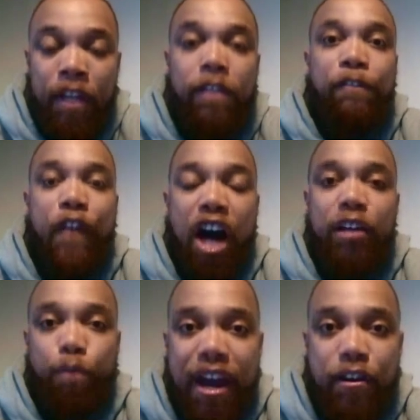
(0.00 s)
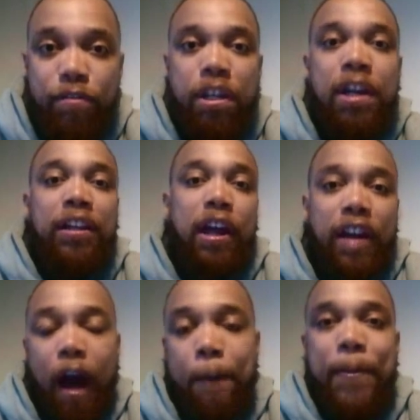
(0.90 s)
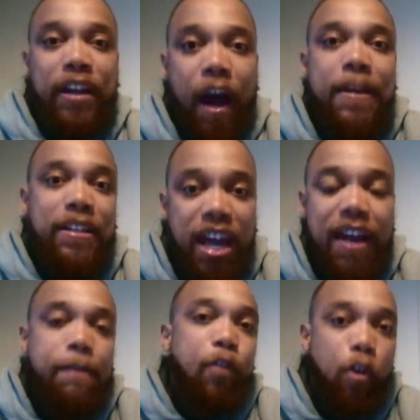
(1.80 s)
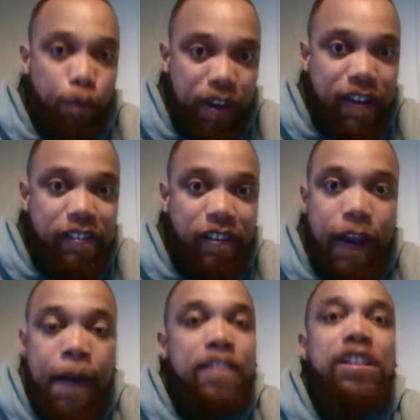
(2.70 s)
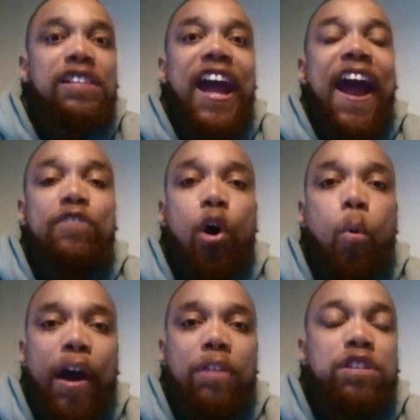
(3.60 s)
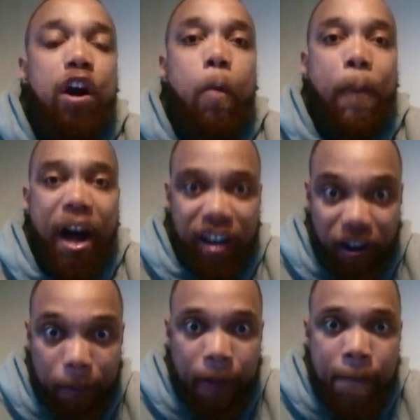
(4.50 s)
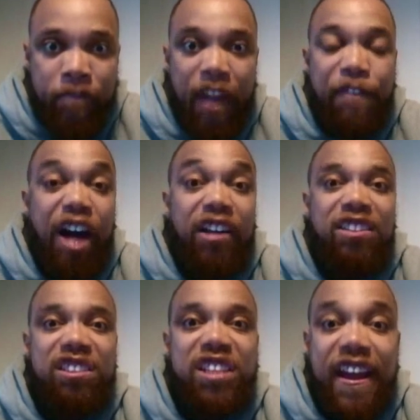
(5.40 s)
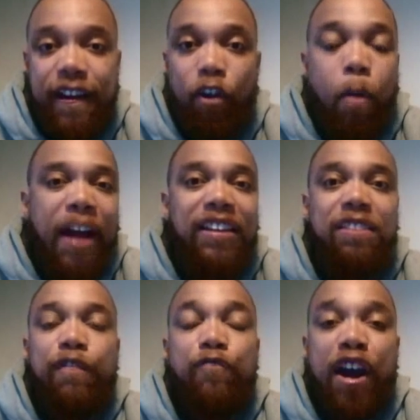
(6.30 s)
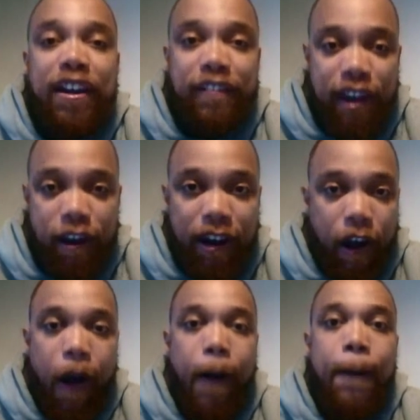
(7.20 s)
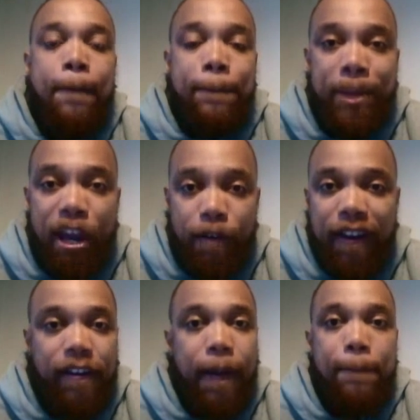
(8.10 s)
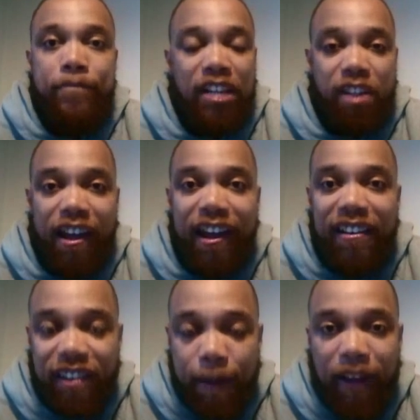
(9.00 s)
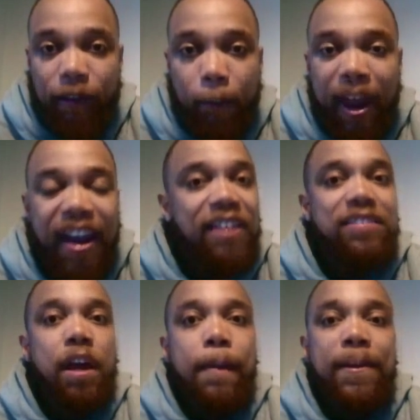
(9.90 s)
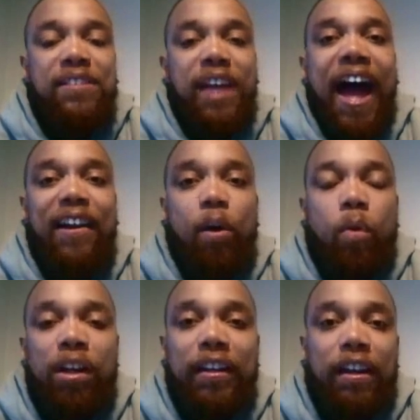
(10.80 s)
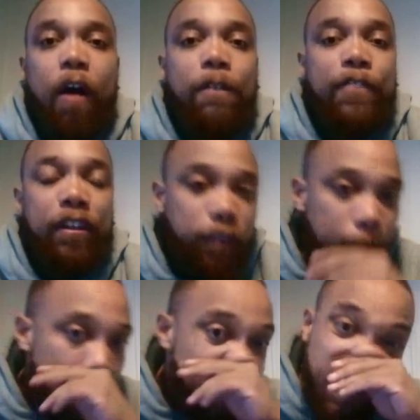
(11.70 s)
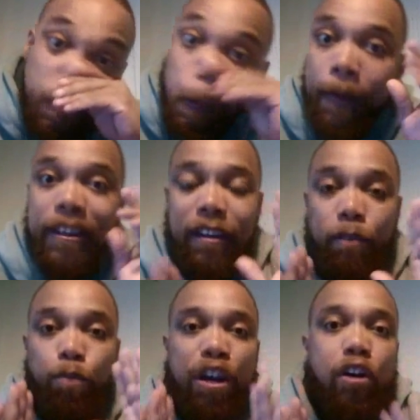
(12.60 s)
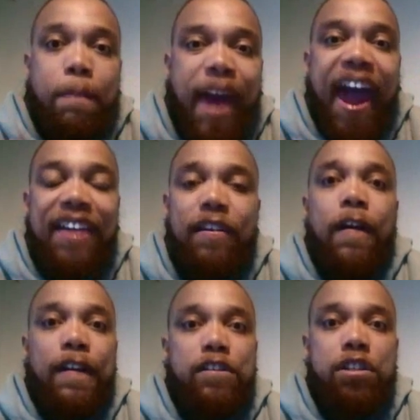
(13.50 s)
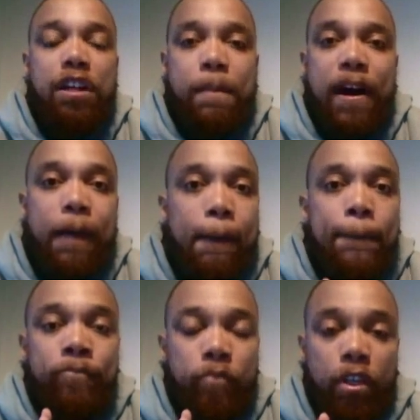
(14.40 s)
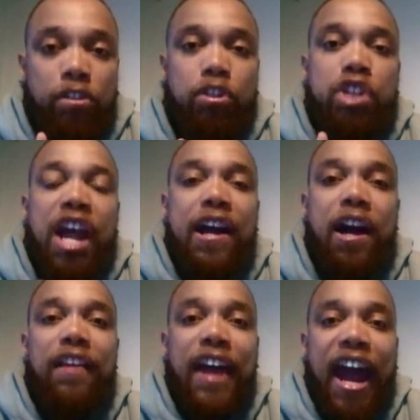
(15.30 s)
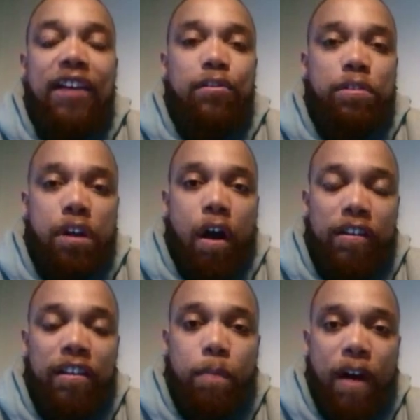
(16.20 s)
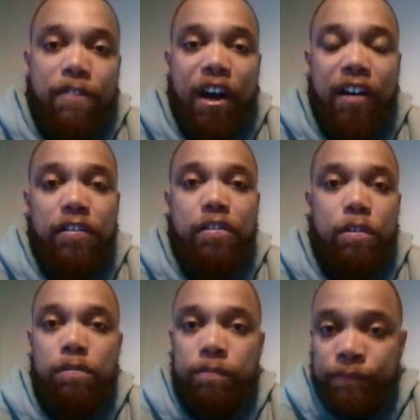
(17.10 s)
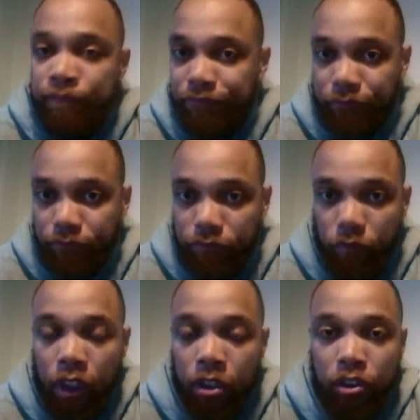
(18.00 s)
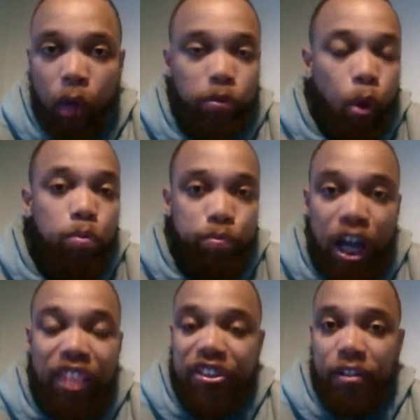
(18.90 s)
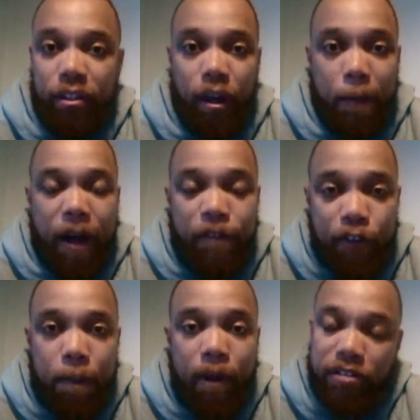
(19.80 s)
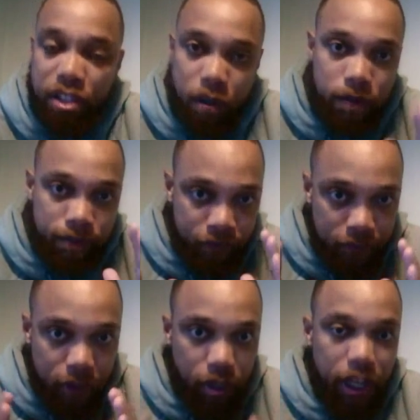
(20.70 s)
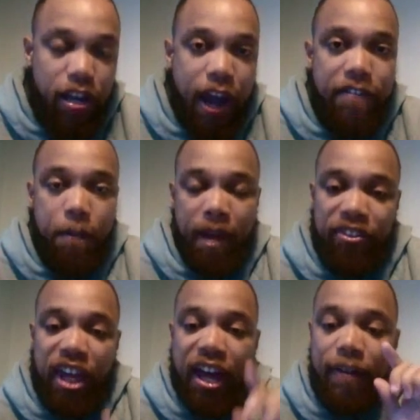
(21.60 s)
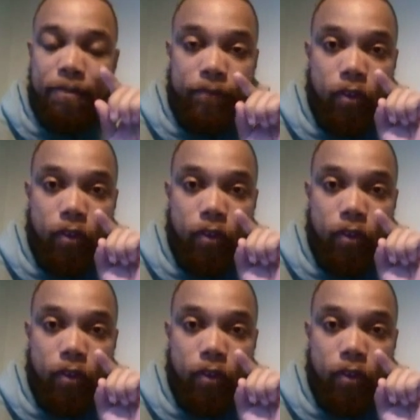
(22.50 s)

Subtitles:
It's the fucking Raiders. They're an up-and-coming team for a reason. It's because they had nowhere else to go but up. They fucking stink. Nobody's afraid of Derek Carr. Period. That's all I got to say about the Bears because I don't want to get off into getting real mad and all that shit about the Jay Cutler haters and all these motherfuckers who don't know nothing about football. So there you have it about that.